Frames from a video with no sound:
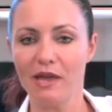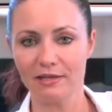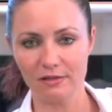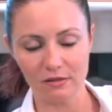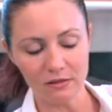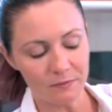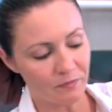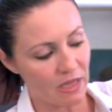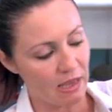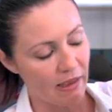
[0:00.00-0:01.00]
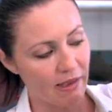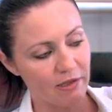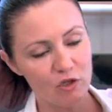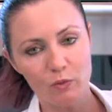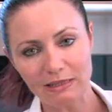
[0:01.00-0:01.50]
basil,
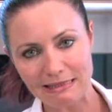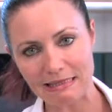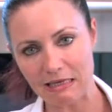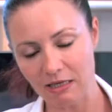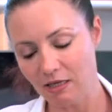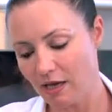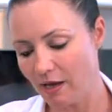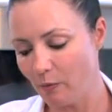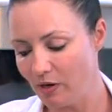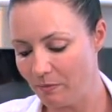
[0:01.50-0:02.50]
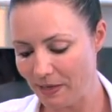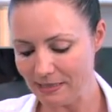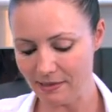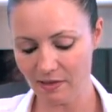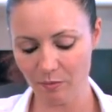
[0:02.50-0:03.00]
and you will see I will
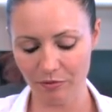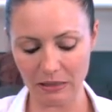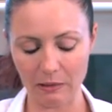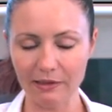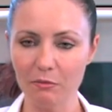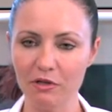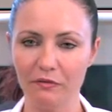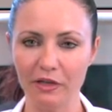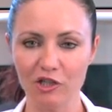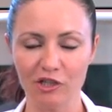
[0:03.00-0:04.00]
basically put a little bit of each